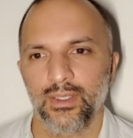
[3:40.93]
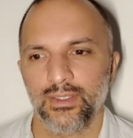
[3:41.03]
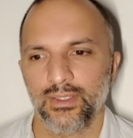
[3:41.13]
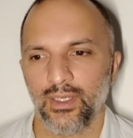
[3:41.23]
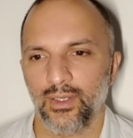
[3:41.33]

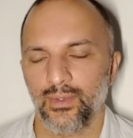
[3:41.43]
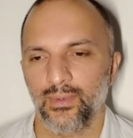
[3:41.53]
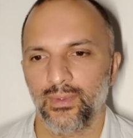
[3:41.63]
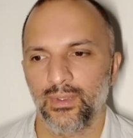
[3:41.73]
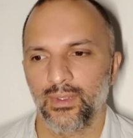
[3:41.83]
So,
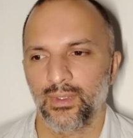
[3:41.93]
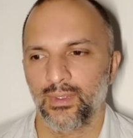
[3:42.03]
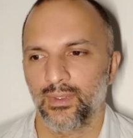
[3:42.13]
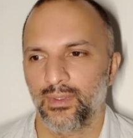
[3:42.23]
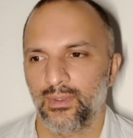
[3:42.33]

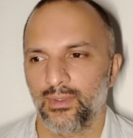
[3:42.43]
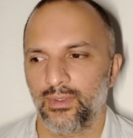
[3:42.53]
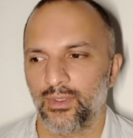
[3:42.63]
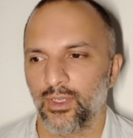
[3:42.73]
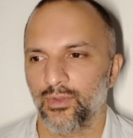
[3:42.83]

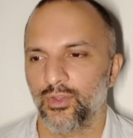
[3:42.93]
you know,